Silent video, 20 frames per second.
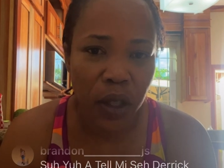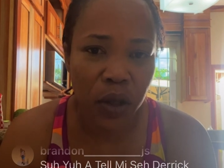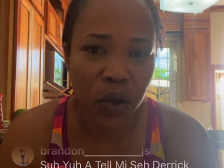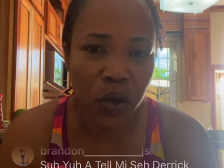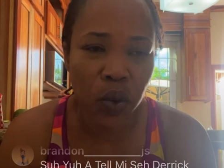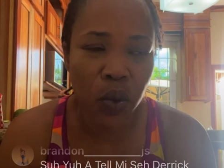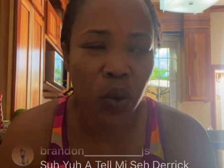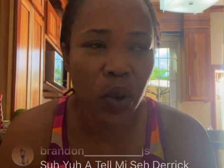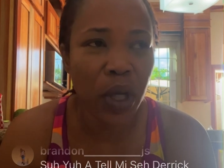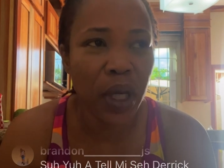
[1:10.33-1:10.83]

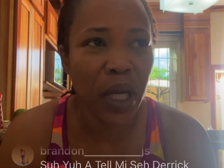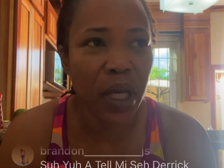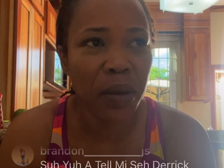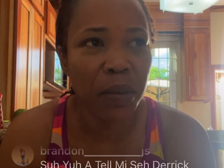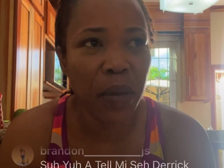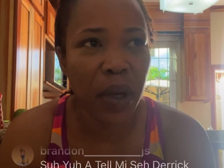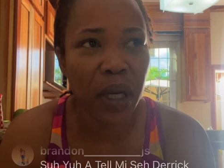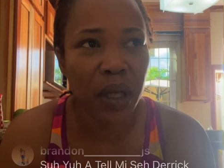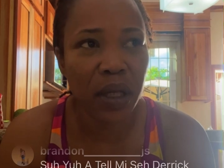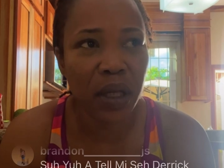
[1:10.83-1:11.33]
It's too
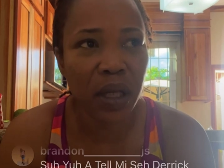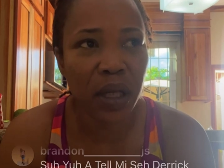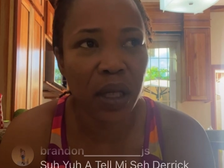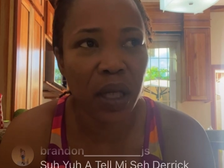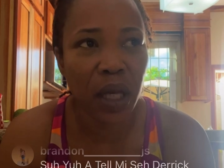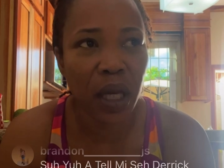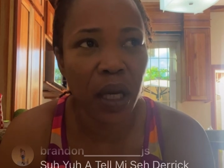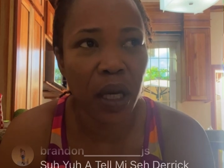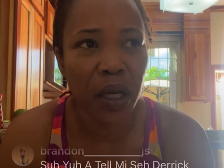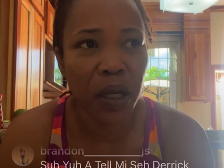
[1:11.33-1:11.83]
late man,
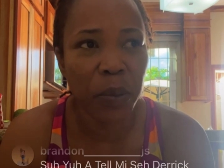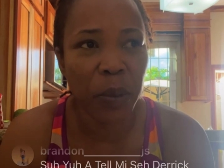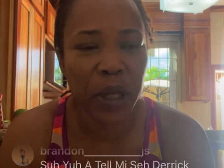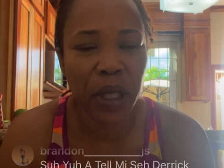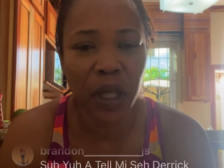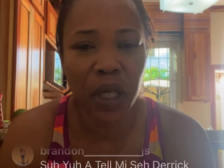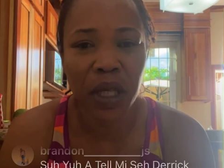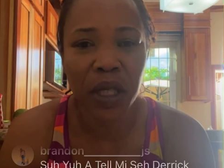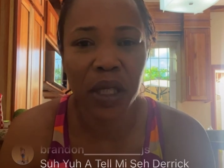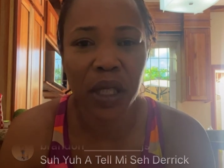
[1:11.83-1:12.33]
stay. You
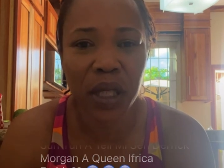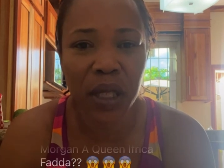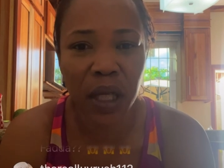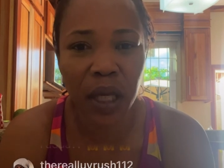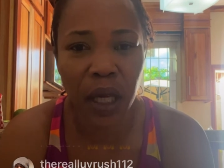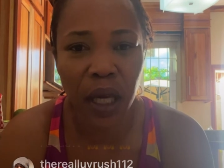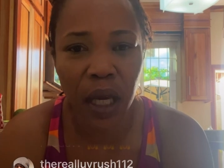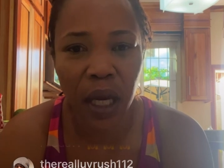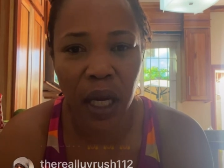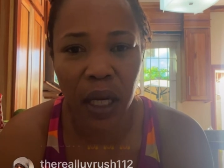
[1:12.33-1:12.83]
better you
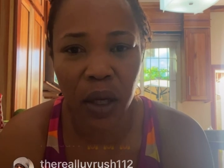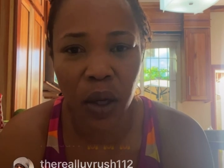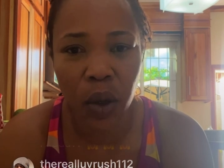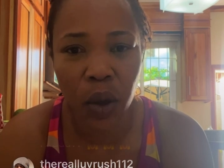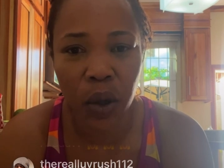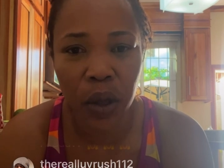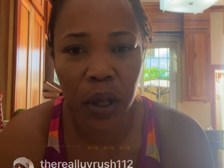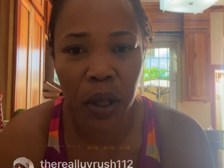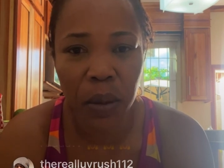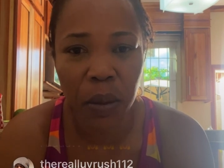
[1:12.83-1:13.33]
stay and
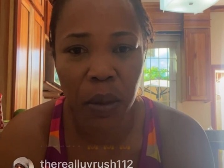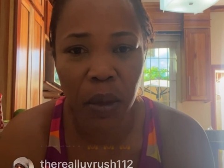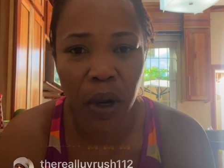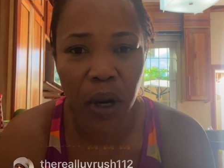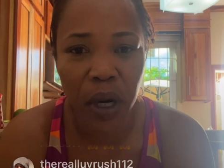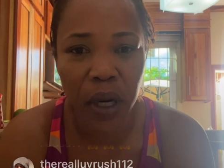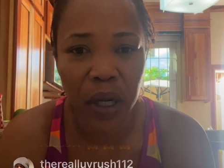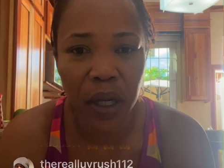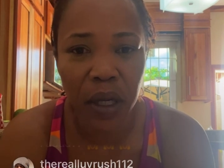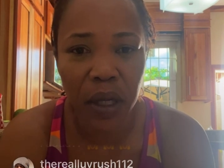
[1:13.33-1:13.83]
go in the
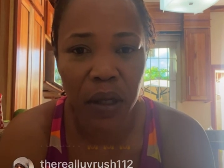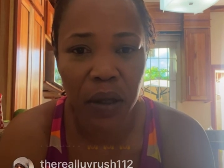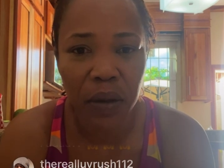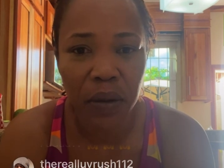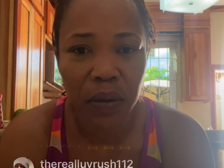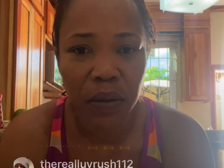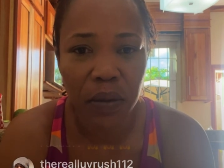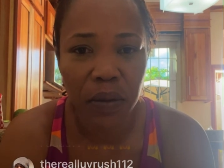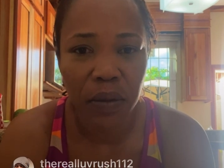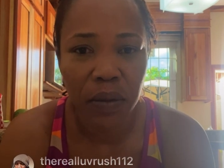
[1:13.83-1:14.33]

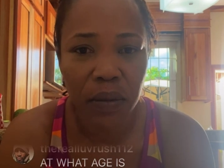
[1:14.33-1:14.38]
morning.